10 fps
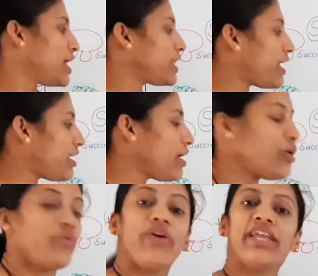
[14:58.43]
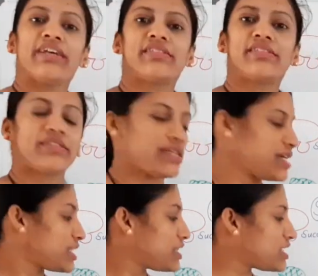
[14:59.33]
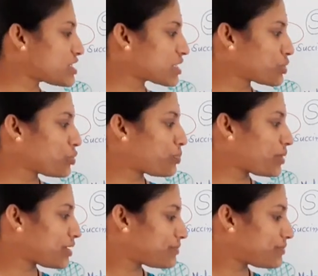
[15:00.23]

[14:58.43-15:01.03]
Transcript: Then whereas this group,